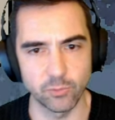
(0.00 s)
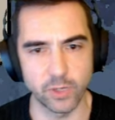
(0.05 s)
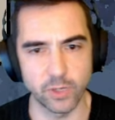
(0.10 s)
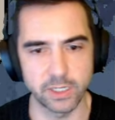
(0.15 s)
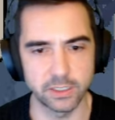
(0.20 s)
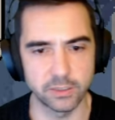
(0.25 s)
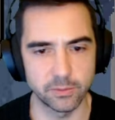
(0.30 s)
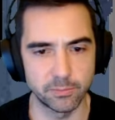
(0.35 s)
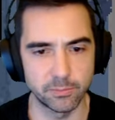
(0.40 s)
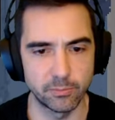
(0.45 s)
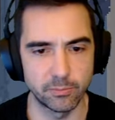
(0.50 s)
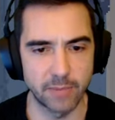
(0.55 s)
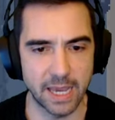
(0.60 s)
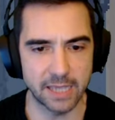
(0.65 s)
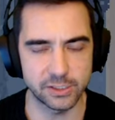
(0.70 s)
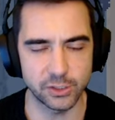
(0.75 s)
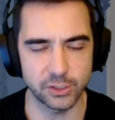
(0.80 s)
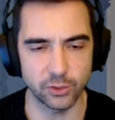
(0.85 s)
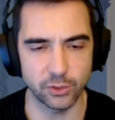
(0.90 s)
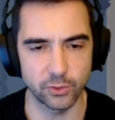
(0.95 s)
ready to
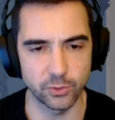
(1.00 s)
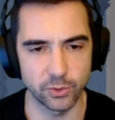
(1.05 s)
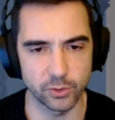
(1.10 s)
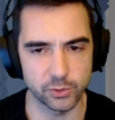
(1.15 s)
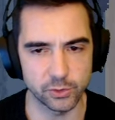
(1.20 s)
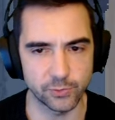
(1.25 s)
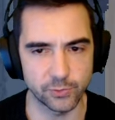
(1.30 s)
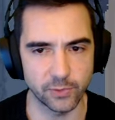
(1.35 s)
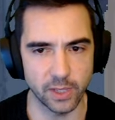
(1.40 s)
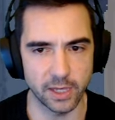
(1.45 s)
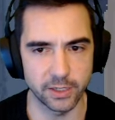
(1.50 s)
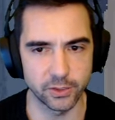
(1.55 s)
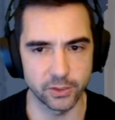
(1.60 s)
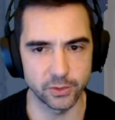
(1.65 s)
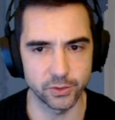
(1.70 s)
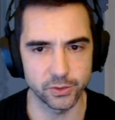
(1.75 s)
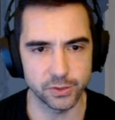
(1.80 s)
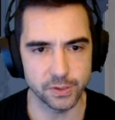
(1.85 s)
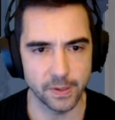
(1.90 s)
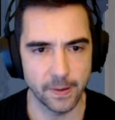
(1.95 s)
massacre those
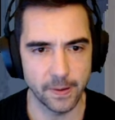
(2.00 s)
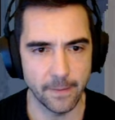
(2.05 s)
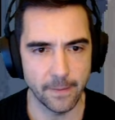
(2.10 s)
flyers.